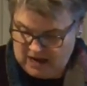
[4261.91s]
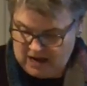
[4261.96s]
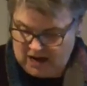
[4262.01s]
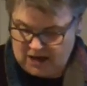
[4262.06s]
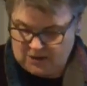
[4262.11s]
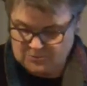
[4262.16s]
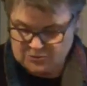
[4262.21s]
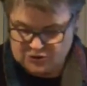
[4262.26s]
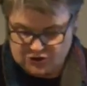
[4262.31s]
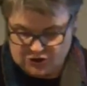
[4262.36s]

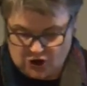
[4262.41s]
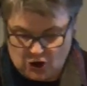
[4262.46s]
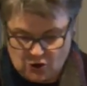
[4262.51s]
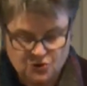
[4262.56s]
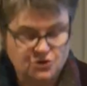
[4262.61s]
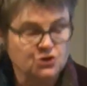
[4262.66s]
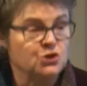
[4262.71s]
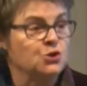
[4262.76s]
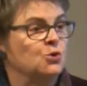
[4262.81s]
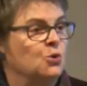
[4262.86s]
Um, so
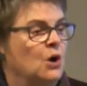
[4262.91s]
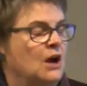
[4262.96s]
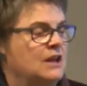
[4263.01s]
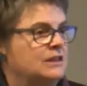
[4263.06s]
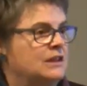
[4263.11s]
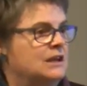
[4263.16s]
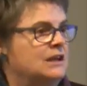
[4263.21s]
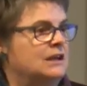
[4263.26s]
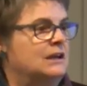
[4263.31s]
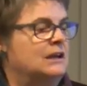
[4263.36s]
too, I
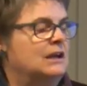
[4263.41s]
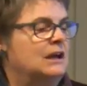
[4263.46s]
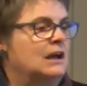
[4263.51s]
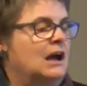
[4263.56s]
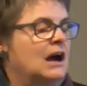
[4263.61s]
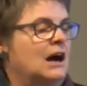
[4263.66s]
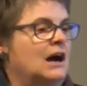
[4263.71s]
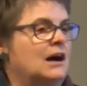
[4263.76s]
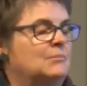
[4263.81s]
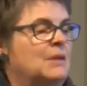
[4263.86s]
think,
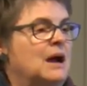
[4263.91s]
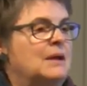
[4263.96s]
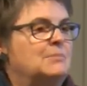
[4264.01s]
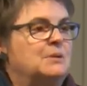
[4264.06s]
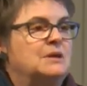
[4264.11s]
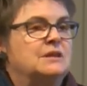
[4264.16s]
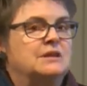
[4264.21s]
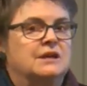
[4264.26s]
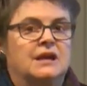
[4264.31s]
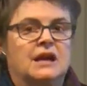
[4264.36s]
uh, might
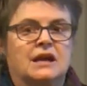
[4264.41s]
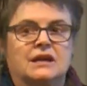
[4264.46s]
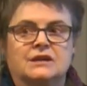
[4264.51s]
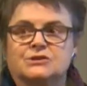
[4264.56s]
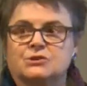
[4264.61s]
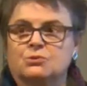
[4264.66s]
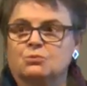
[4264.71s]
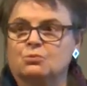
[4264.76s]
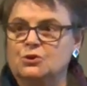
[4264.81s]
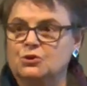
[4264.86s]
be the
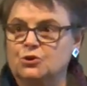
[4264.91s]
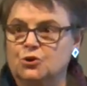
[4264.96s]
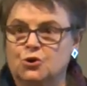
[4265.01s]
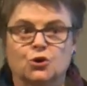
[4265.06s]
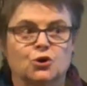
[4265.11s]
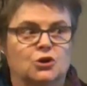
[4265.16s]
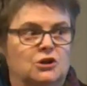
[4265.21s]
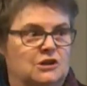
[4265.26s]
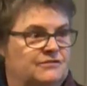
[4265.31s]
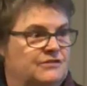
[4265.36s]
case with
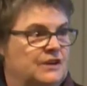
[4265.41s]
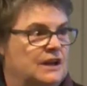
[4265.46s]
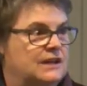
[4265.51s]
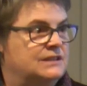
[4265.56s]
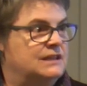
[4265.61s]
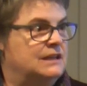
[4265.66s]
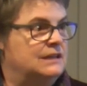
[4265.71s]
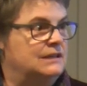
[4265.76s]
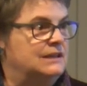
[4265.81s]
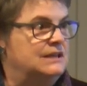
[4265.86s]
girl
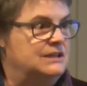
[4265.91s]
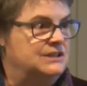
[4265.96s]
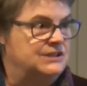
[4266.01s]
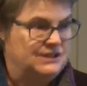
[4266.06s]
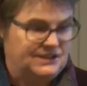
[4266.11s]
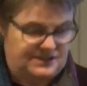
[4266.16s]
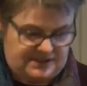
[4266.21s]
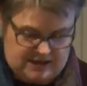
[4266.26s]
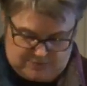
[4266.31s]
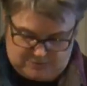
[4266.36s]
effect, at least
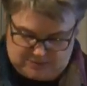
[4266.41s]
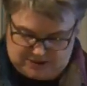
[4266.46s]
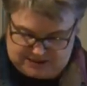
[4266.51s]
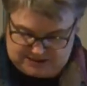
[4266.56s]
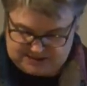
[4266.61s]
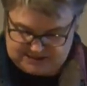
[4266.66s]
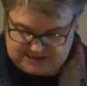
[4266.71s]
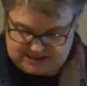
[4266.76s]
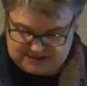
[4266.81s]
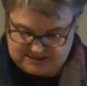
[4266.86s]
to some
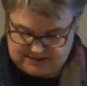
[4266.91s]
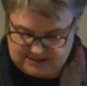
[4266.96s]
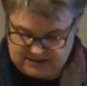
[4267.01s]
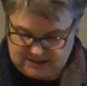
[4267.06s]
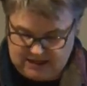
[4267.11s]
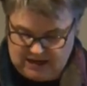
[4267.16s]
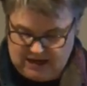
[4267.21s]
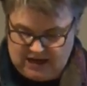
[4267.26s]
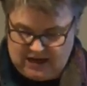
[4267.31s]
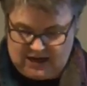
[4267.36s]
extent.
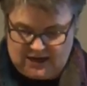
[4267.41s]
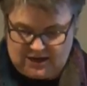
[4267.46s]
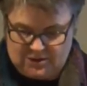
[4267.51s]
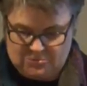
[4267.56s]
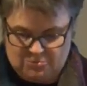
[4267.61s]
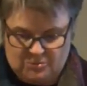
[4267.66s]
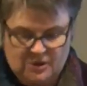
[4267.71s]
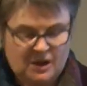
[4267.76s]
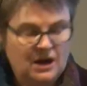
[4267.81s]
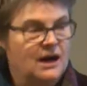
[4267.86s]

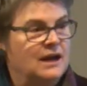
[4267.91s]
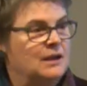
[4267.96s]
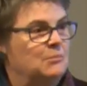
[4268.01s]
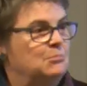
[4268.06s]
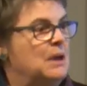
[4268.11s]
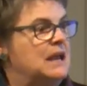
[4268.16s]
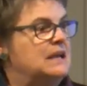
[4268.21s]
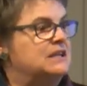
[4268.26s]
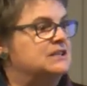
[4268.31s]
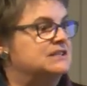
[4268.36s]
Um, uh, it
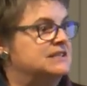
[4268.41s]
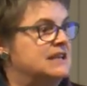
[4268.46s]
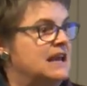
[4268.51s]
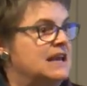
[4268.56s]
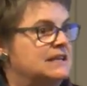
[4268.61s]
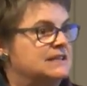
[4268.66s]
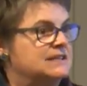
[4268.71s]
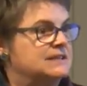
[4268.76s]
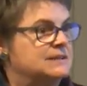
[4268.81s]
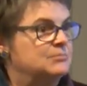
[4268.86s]
makes
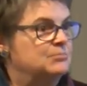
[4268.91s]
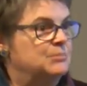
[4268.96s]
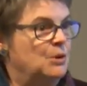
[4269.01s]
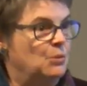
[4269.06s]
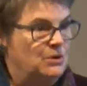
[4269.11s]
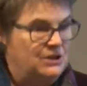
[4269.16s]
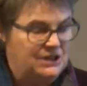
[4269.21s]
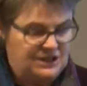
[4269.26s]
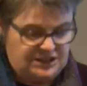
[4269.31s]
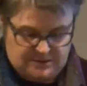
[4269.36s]
sense, but
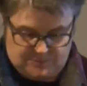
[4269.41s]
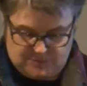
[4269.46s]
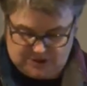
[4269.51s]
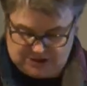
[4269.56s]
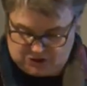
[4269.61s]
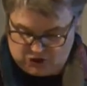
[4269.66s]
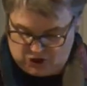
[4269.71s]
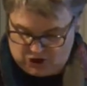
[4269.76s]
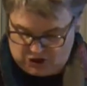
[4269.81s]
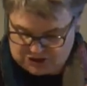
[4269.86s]
we need to be
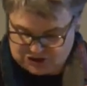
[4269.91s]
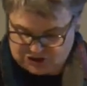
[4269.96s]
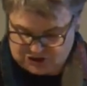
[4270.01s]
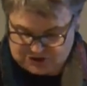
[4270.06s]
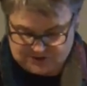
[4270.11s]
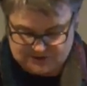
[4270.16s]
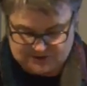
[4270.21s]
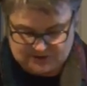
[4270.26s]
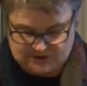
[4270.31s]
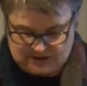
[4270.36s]

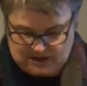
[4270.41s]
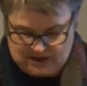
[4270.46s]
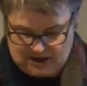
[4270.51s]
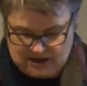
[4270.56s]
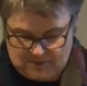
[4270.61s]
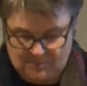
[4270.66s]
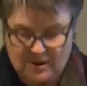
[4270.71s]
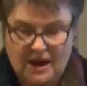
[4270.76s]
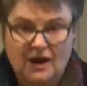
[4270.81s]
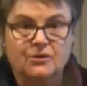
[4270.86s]
cautious
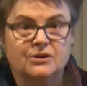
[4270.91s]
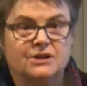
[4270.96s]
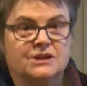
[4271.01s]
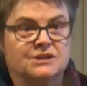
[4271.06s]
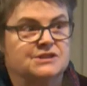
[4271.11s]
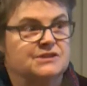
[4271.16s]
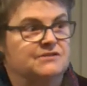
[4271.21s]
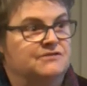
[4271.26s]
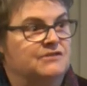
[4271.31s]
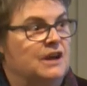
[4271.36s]
about
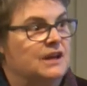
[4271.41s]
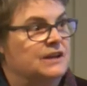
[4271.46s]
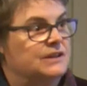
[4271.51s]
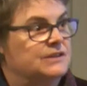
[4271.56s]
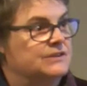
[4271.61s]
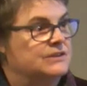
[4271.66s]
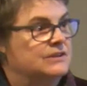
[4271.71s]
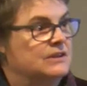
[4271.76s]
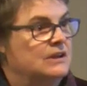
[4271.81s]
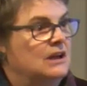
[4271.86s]
its
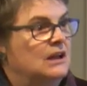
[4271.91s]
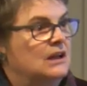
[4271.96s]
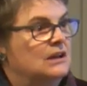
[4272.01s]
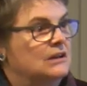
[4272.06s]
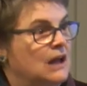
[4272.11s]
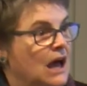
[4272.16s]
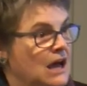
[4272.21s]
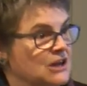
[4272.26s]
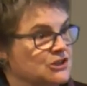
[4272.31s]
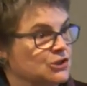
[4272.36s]
effects.
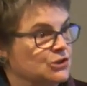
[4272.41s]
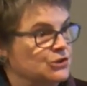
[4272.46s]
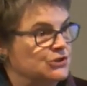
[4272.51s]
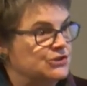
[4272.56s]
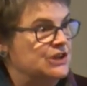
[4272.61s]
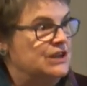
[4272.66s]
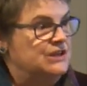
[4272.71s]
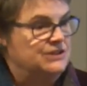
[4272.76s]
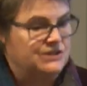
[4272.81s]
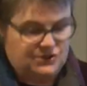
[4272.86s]
Logical
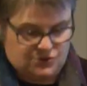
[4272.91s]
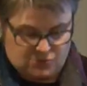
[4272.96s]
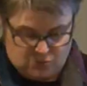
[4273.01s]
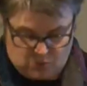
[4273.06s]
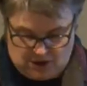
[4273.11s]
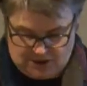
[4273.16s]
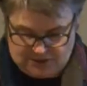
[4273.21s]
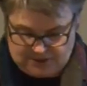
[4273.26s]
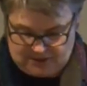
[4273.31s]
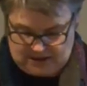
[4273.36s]
sense is
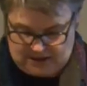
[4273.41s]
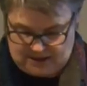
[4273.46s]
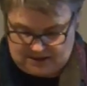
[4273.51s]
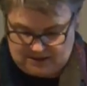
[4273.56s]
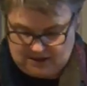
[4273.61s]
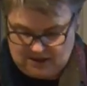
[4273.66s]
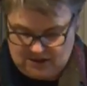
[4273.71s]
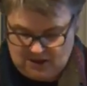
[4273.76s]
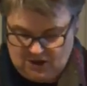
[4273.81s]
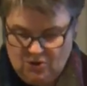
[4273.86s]
one
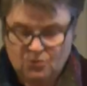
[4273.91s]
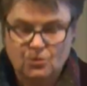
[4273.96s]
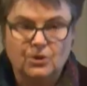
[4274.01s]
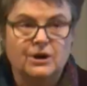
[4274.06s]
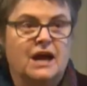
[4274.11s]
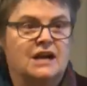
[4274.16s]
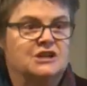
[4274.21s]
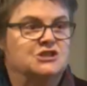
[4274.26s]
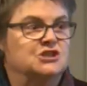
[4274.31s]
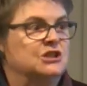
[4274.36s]
thing, what
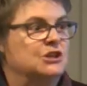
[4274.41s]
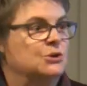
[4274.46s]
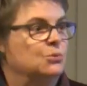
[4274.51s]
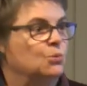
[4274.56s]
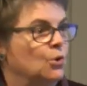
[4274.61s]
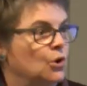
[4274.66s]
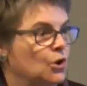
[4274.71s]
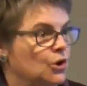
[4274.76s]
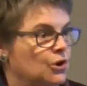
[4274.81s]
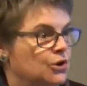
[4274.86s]
actually
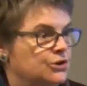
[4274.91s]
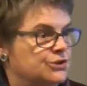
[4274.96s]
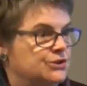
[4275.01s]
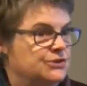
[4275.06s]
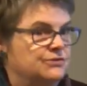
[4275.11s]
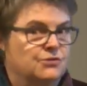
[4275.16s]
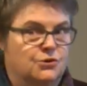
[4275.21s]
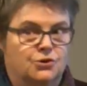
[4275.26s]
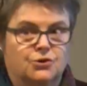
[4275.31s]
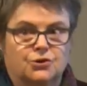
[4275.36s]

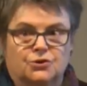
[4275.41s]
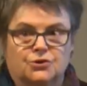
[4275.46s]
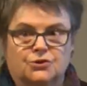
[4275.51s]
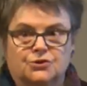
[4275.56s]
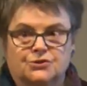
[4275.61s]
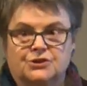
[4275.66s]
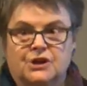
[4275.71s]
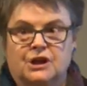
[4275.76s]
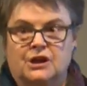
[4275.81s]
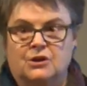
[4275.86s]
works for
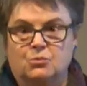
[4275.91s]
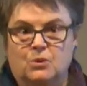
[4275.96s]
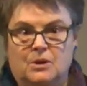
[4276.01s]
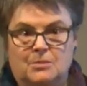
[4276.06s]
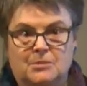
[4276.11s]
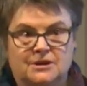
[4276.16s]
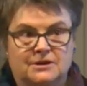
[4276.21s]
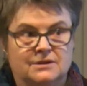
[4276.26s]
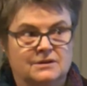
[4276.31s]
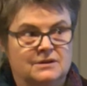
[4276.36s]
girls and
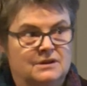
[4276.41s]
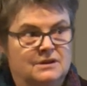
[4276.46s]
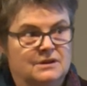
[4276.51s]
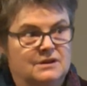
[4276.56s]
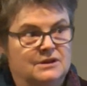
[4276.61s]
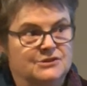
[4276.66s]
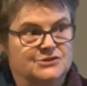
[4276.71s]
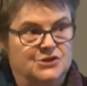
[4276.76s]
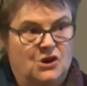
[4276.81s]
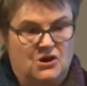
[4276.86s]
women
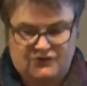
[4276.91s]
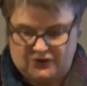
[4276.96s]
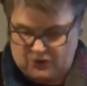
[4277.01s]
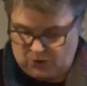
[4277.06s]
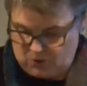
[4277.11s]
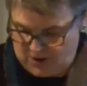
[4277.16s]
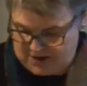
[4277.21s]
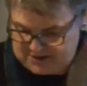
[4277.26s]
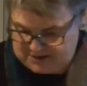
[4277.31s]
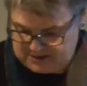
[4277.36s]
is often
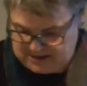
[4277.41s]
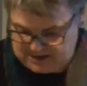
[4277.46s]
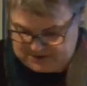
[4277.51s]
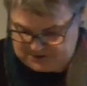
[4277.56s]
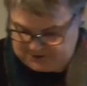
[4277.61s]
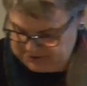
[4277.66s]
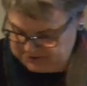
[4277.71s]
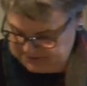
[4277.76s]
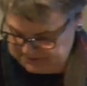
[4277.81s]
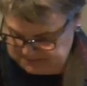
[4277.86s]
quite
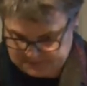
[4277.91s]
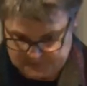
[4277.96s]
another.